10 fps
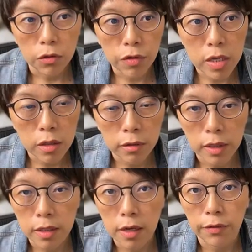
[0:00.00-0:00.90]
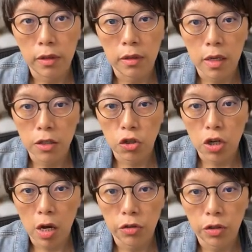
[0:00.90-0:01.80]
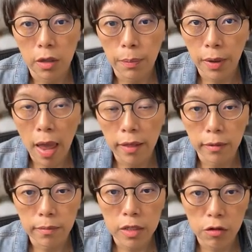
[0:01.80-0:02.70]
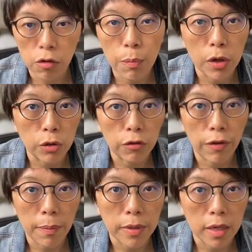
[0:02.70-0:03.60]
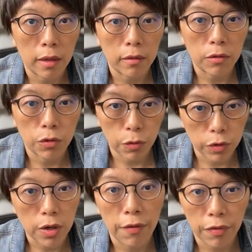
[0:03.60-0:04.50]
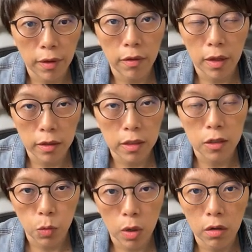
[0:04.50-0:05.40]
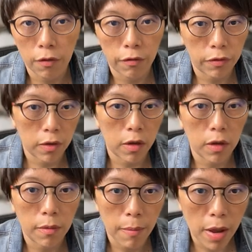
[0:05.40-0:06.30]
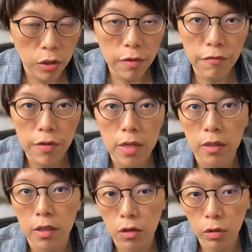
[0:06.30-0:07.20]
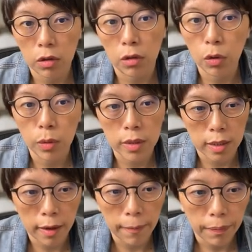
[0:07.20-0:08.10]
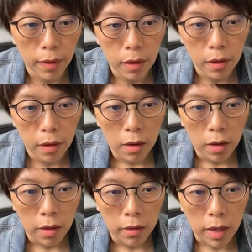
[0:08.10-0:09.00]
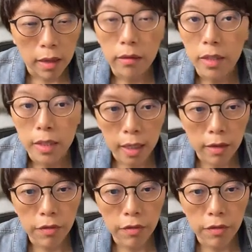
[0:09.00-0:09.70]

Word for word: three zero six seven is charging per annum zero point two five percent. So which I think that this is one of the management fees that's on the lower side. Then the second